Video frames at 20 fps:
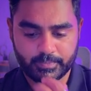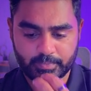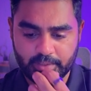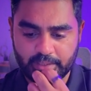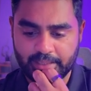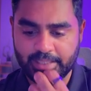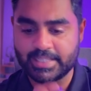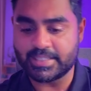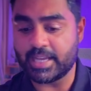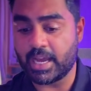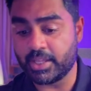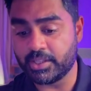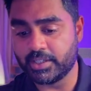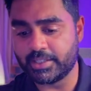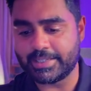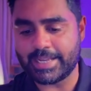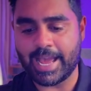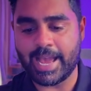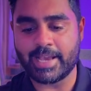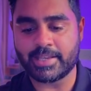There's other
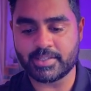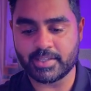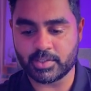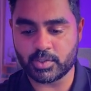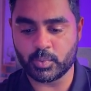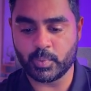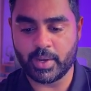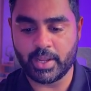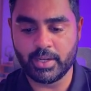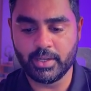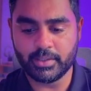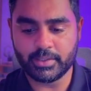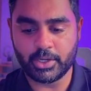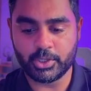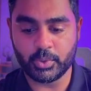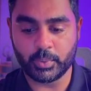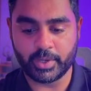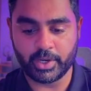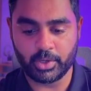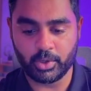tags as well
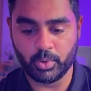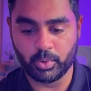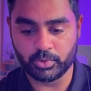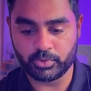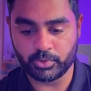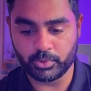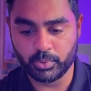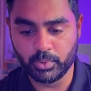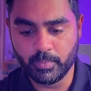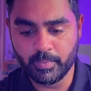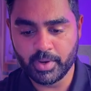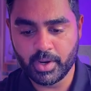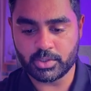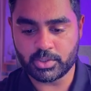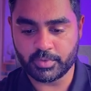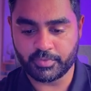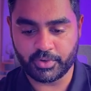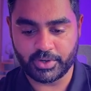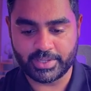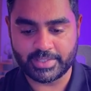that you can go through.
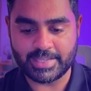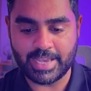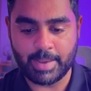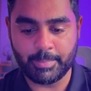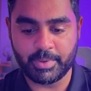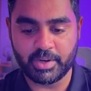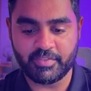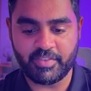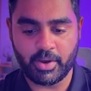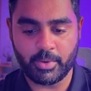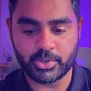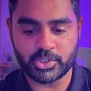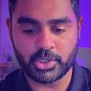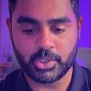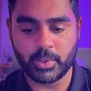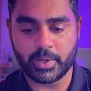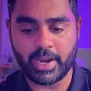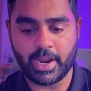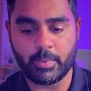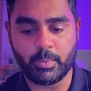So for example, if I was to
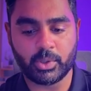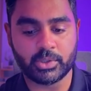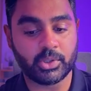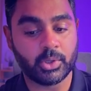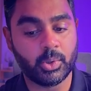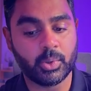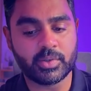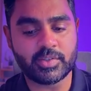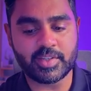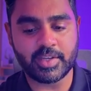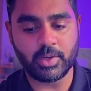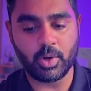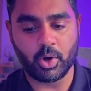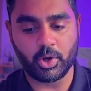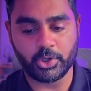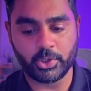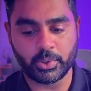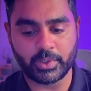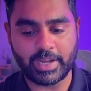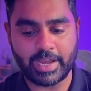look at what the hook scene
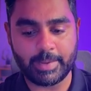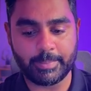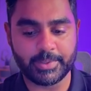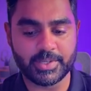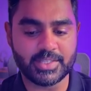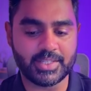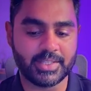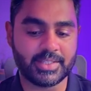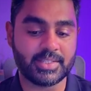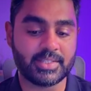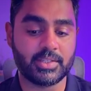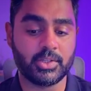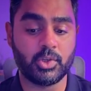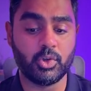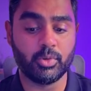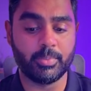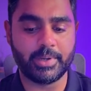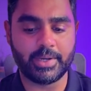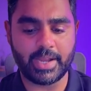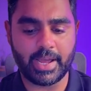audio type is, it's the
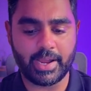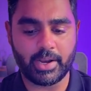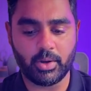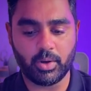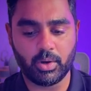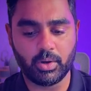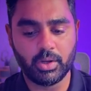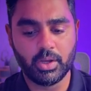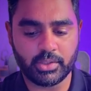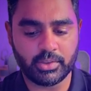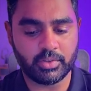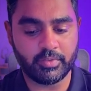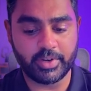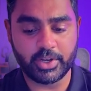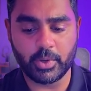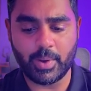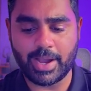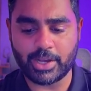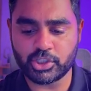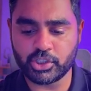human dialogue. The
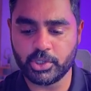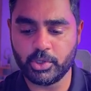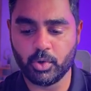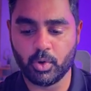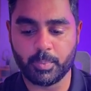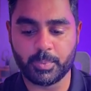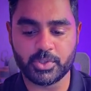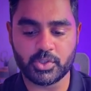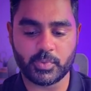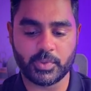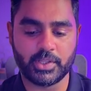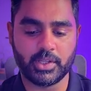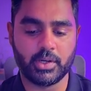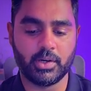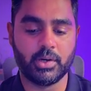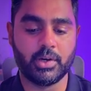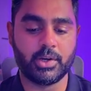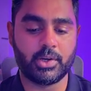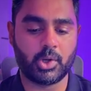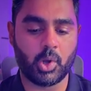video actually opens with
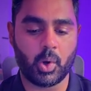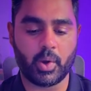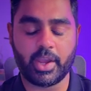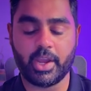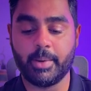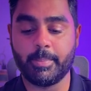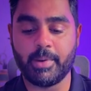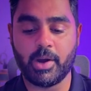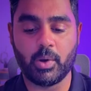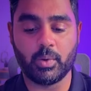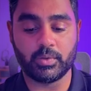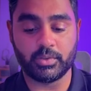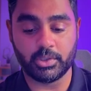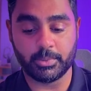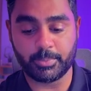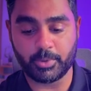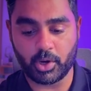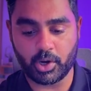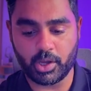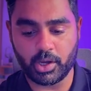her talking about the
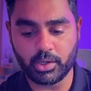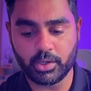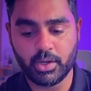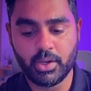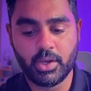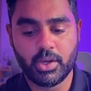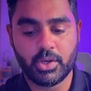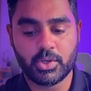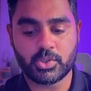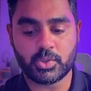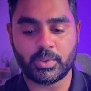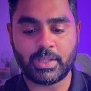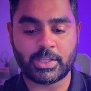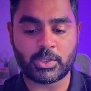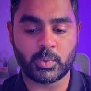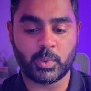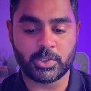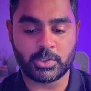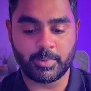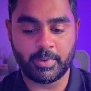product. So
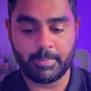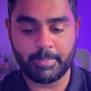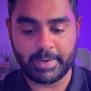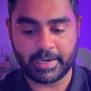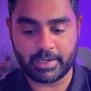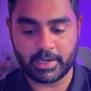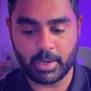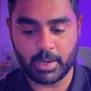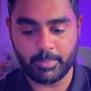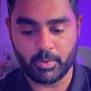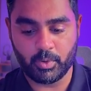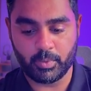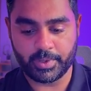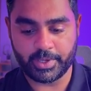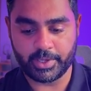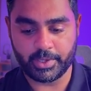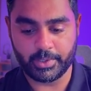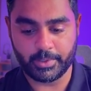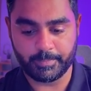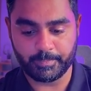that's what's been picked up over
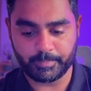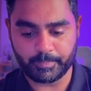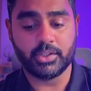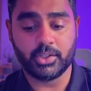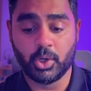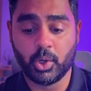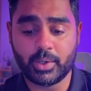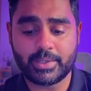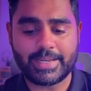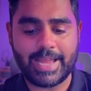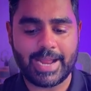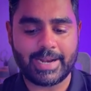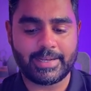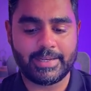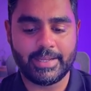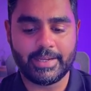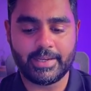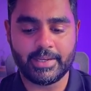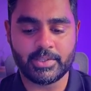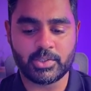here. The hook
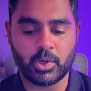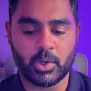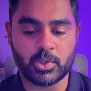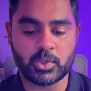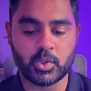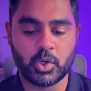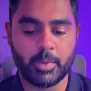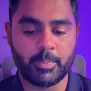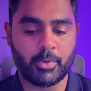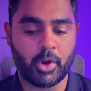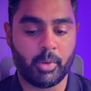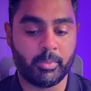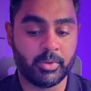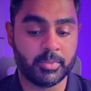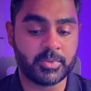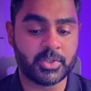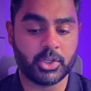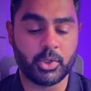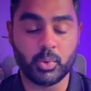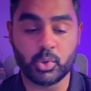tactic is also a
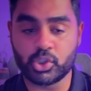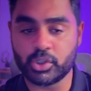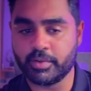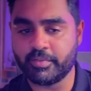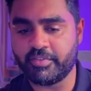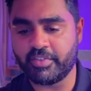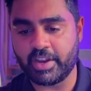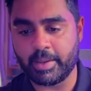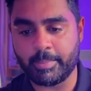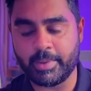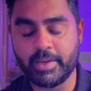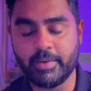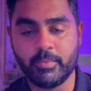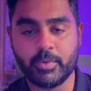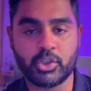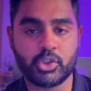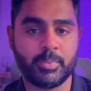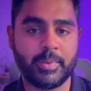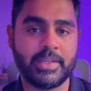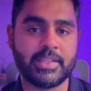problem solution framing,
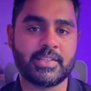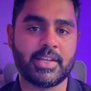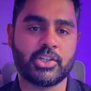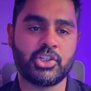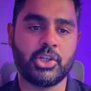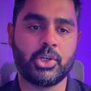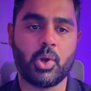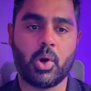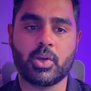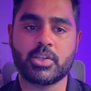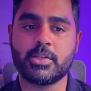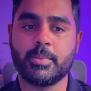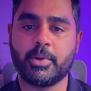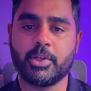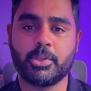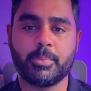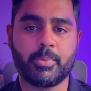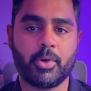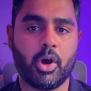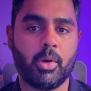which means that she talks
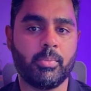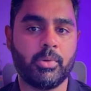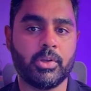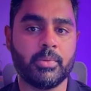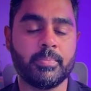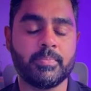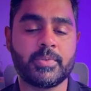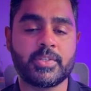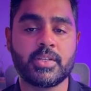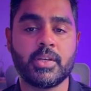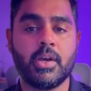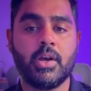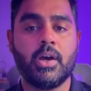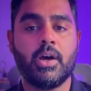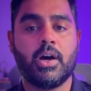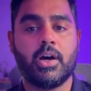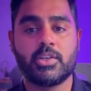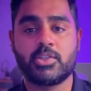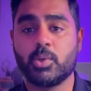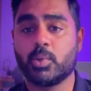about the problems
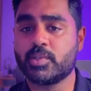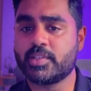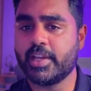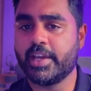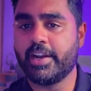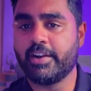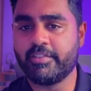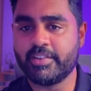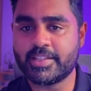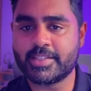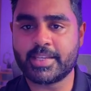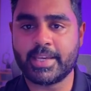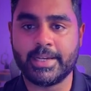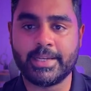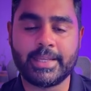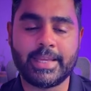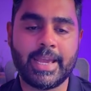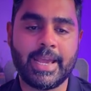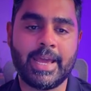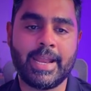associated with
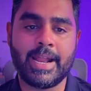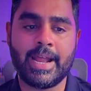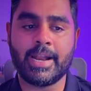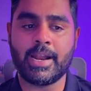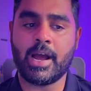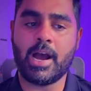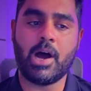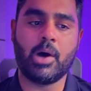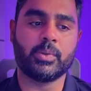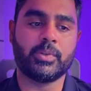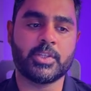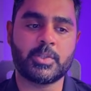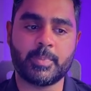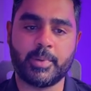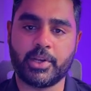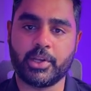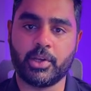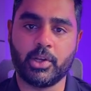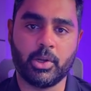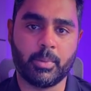skincare and how this
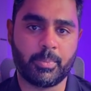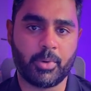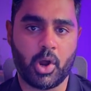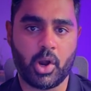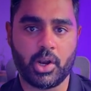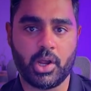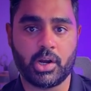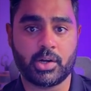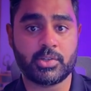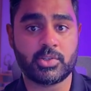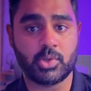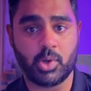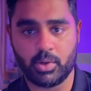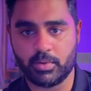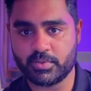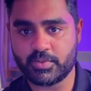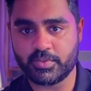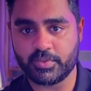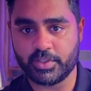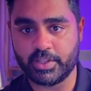particular product
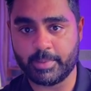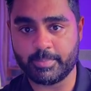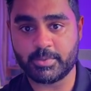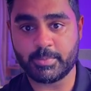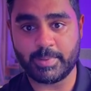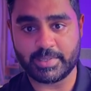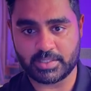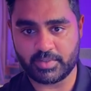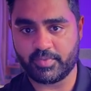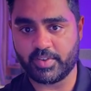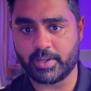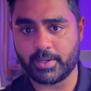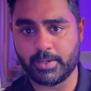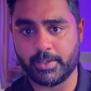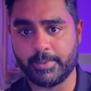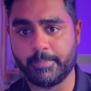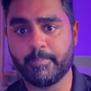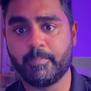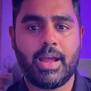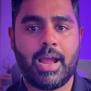solves for them
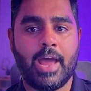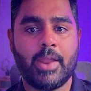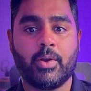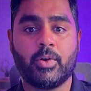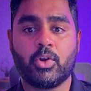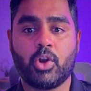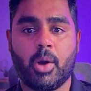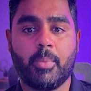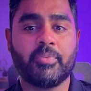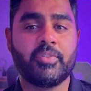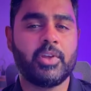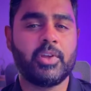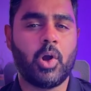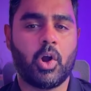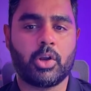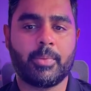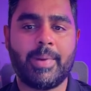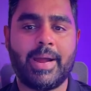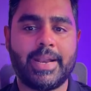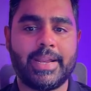specifically. And on top of the
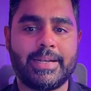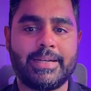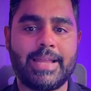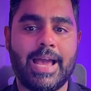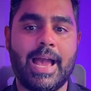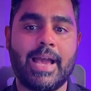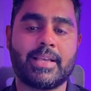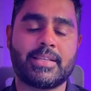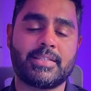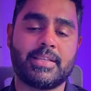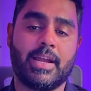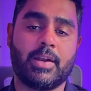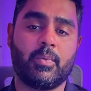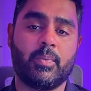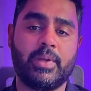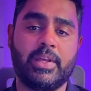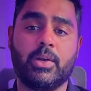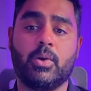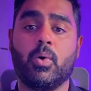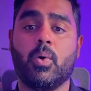automatic tags that
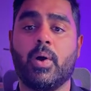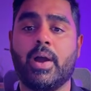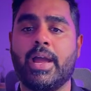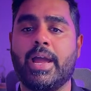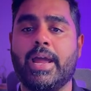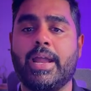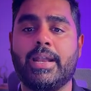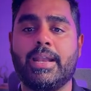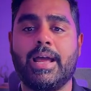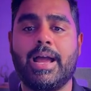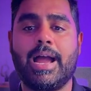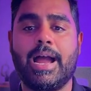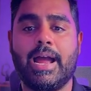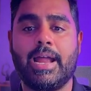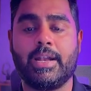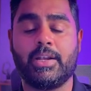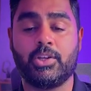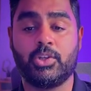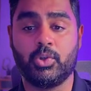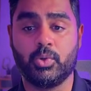we go ahead
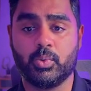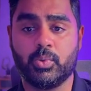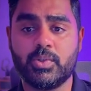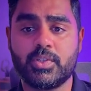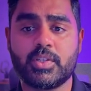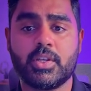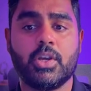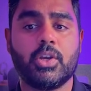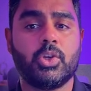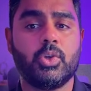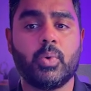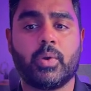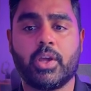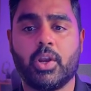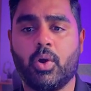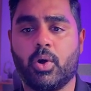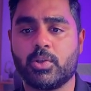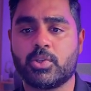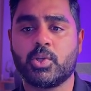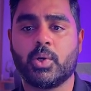and use, you
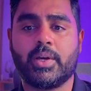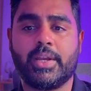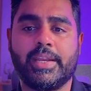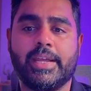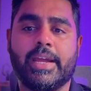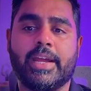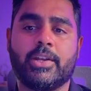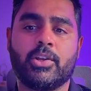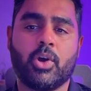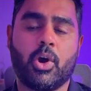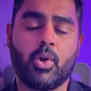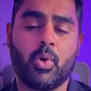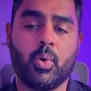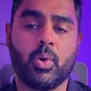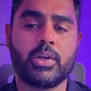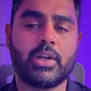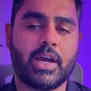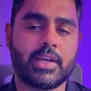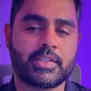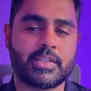can also create your
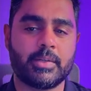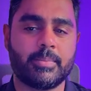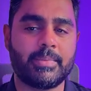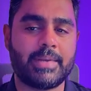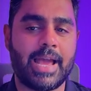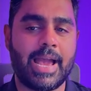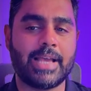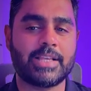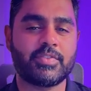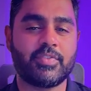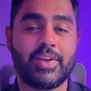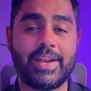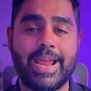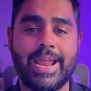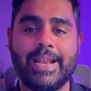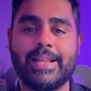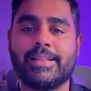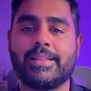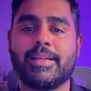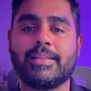own custom tags for
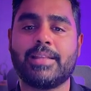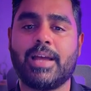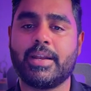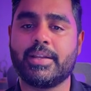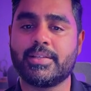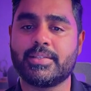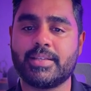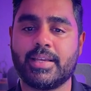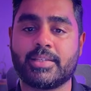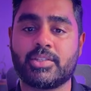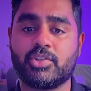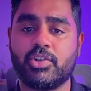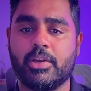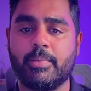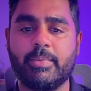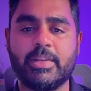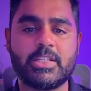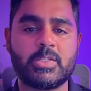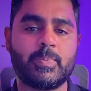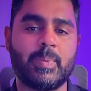anything that is
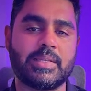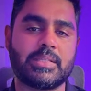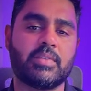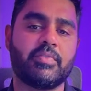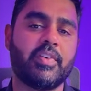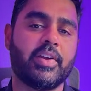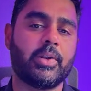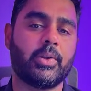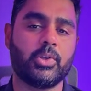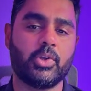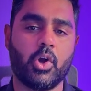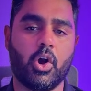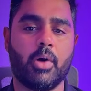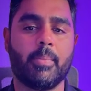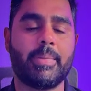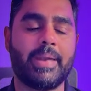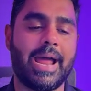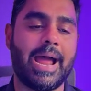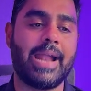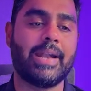extremely specific to your
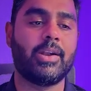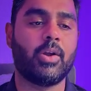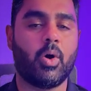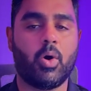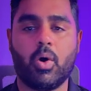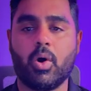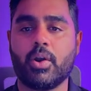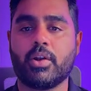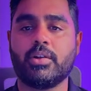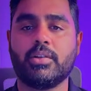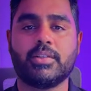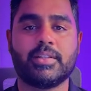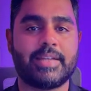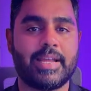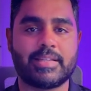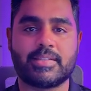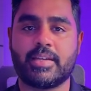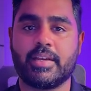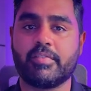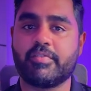brand or the
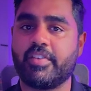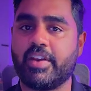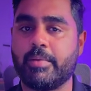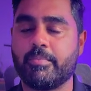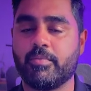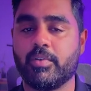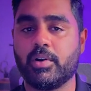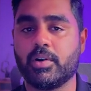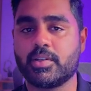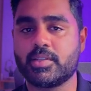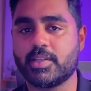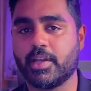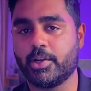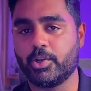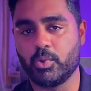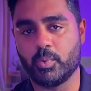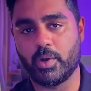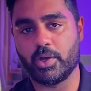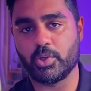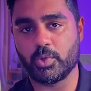testing frameworks that
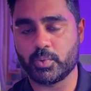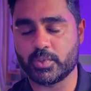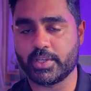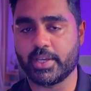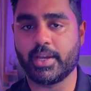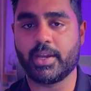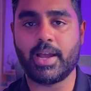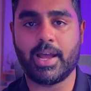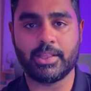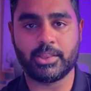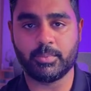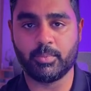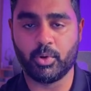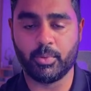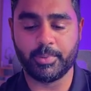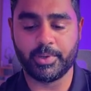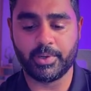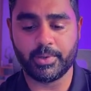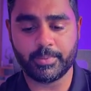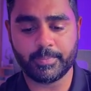you are using at the moment.